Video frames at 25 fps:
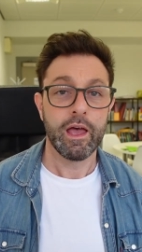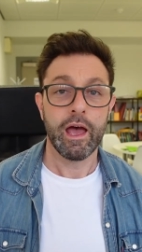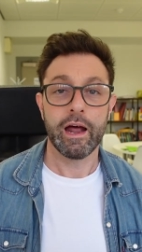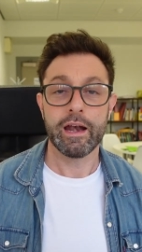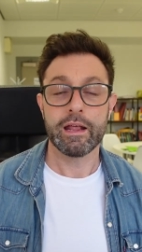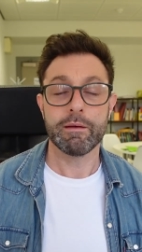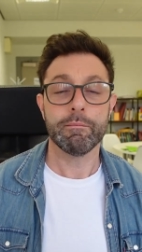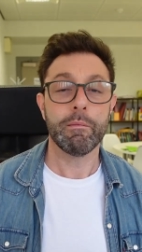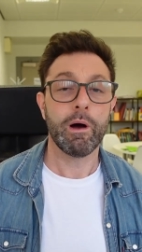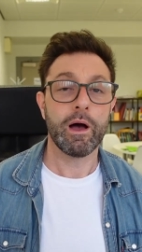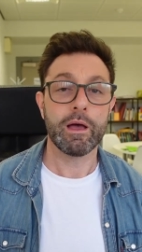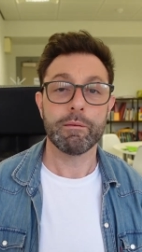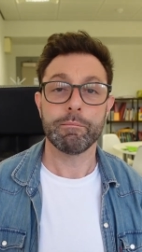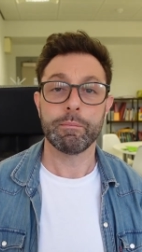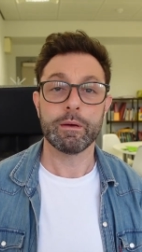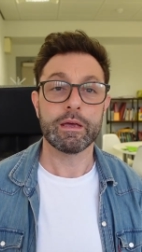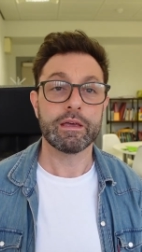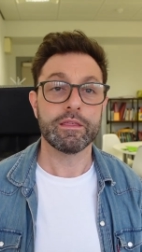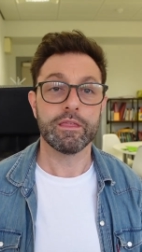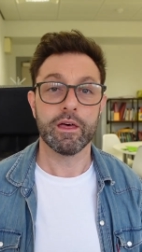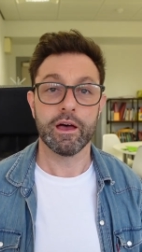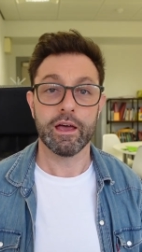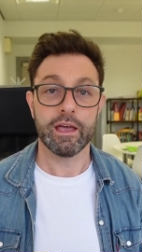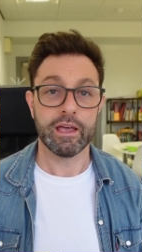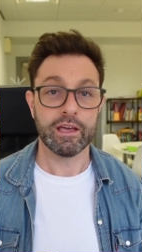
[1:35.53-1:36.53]
And it might be
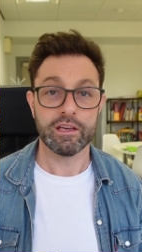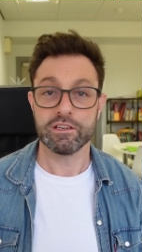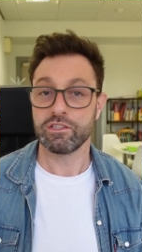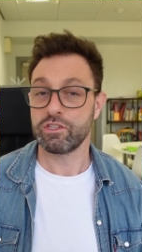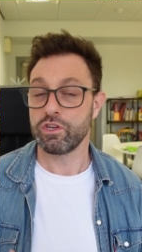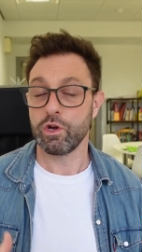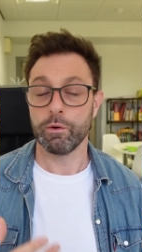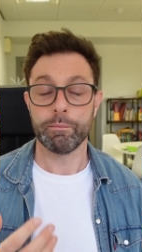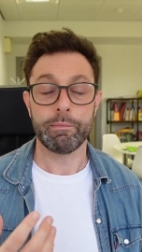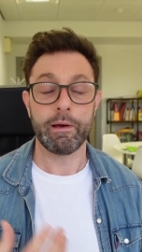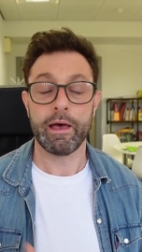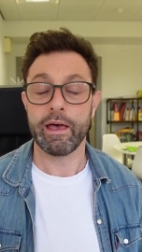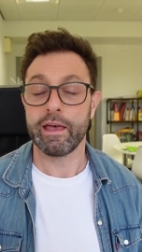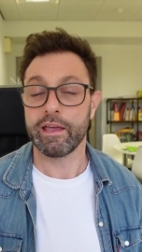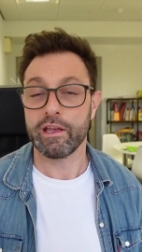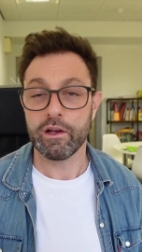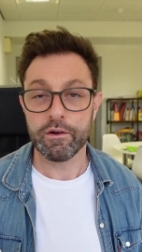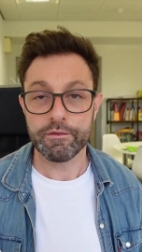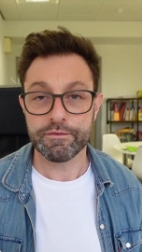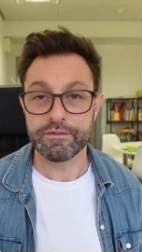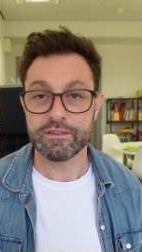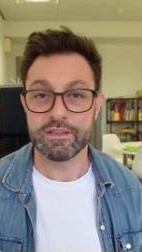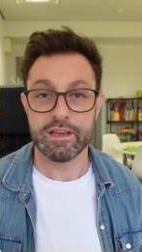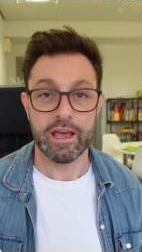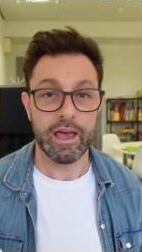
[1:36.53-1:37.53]
that it's you're paying
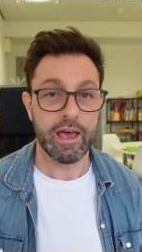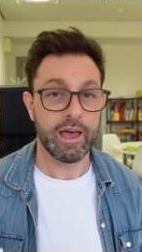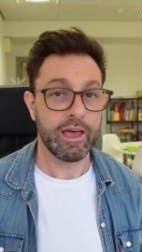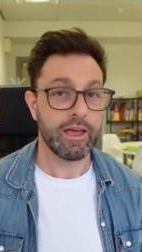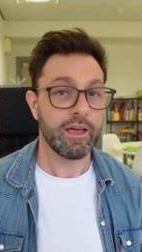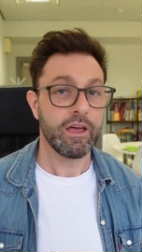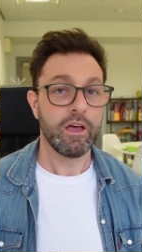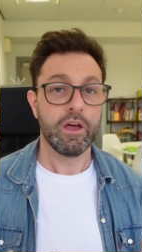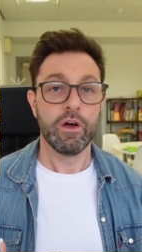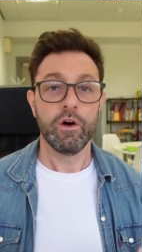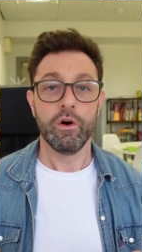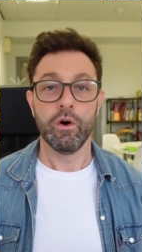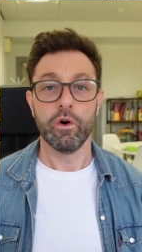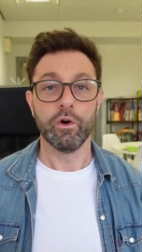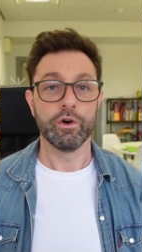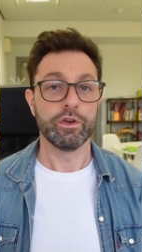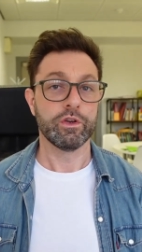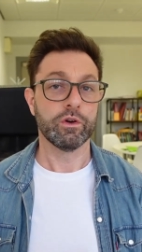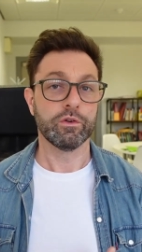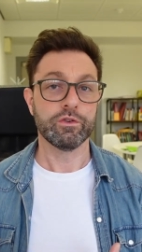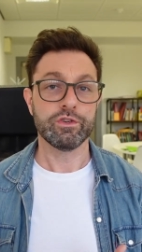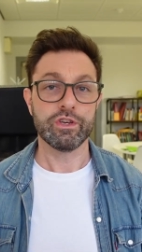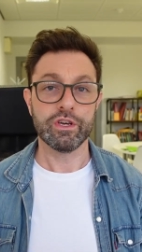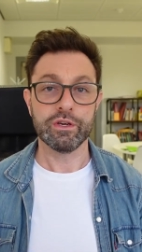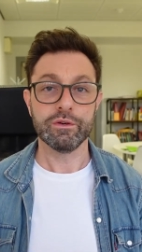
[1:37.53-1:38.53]
off debt or
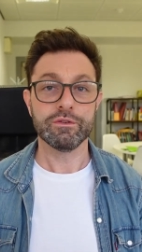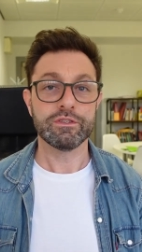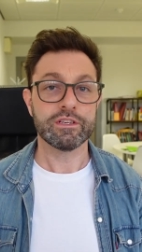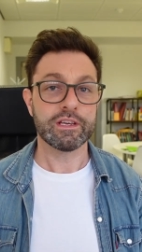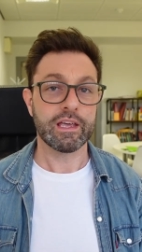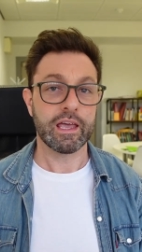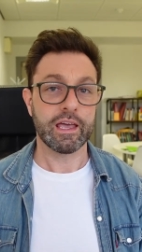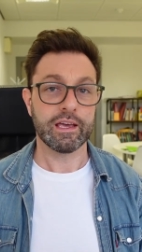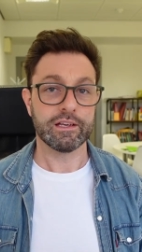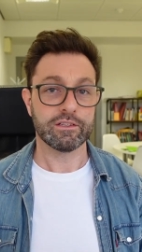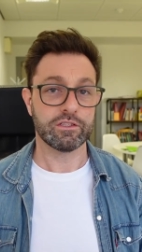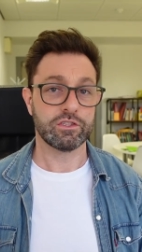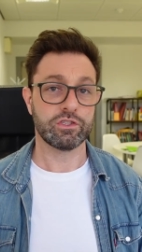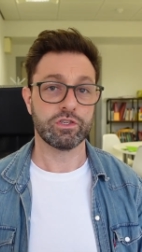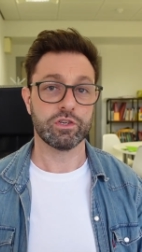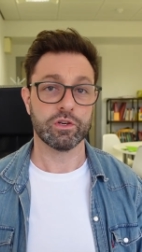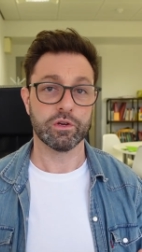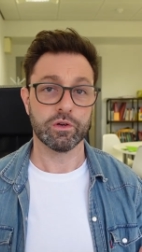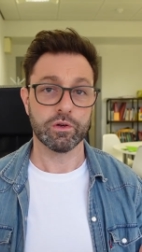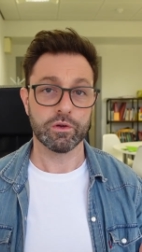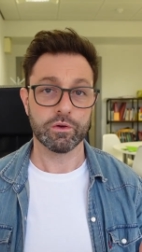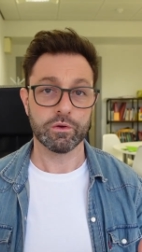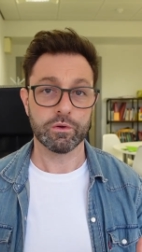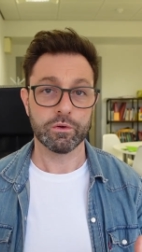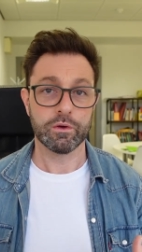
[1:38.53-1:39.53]
you're using it
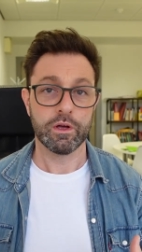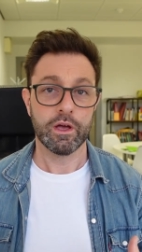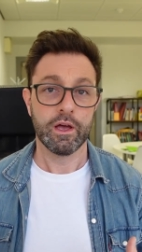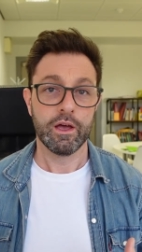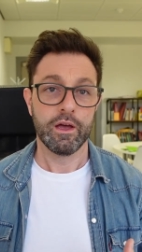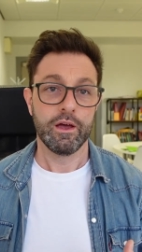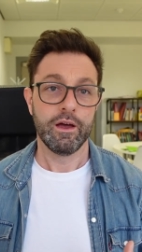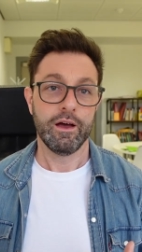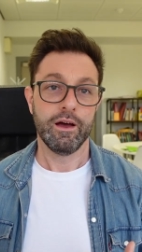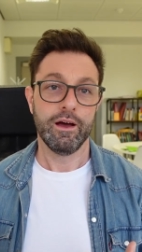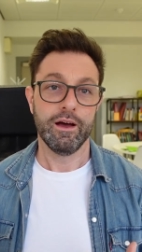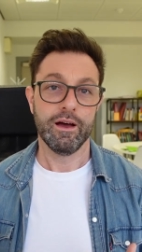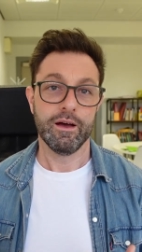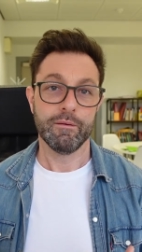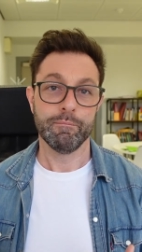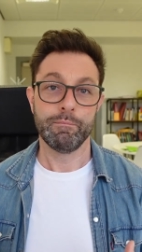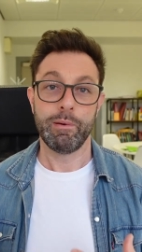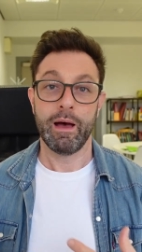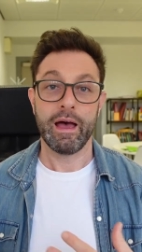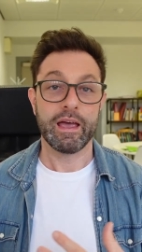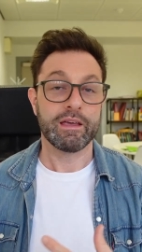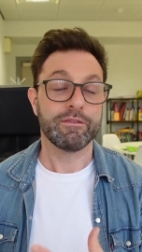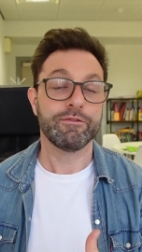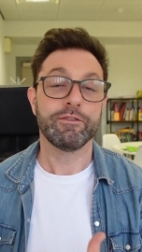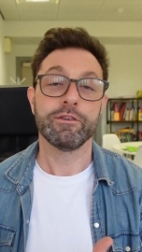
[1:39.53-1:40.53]
to um,
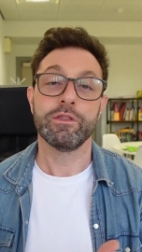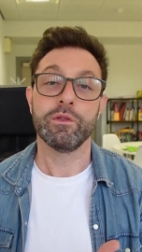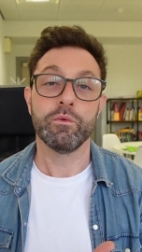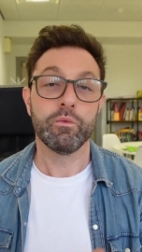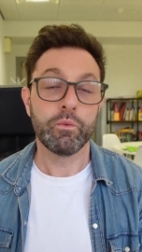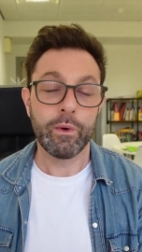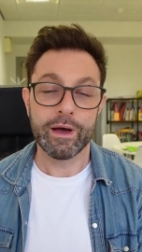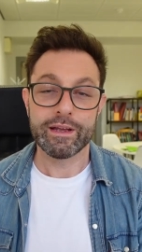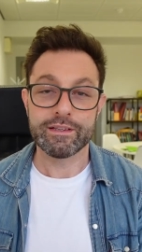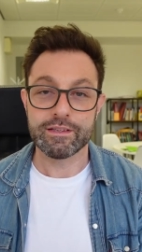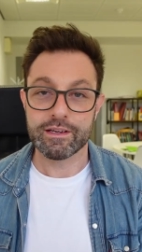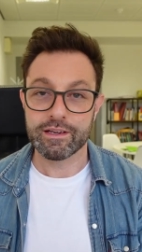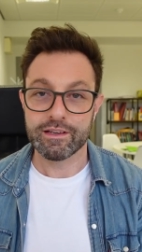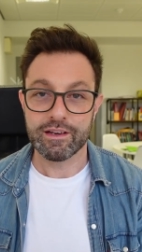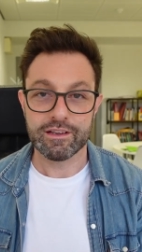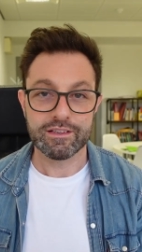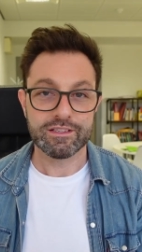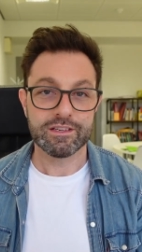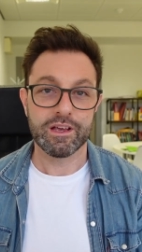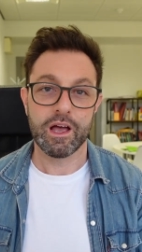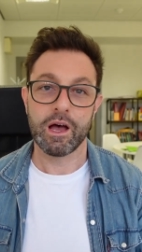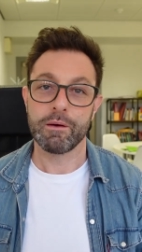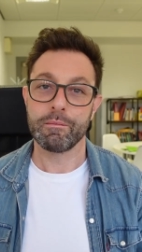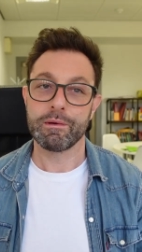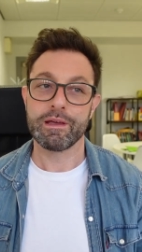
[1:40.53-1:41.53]
pay for the wedding that's
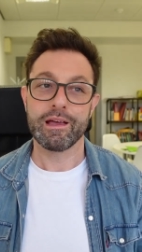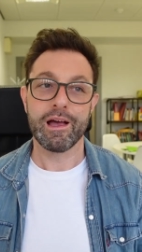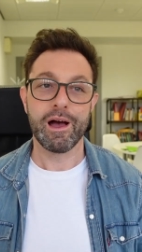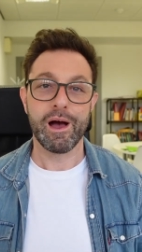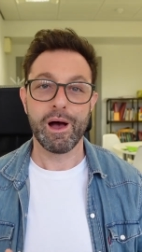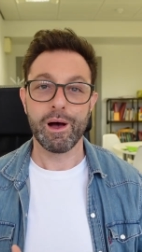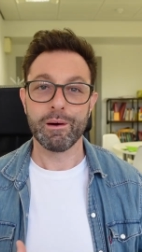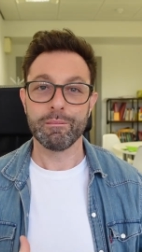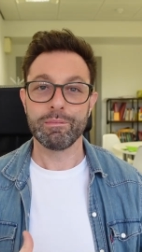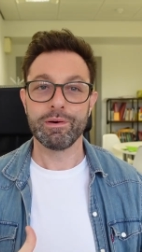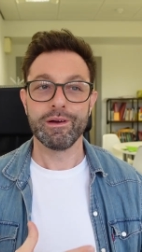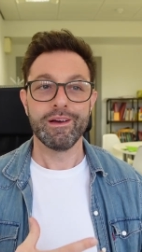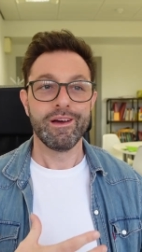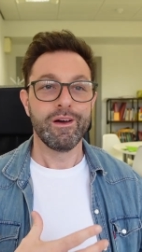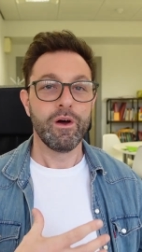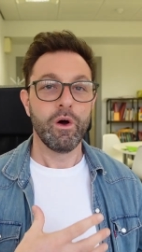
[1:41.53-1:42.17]
coming up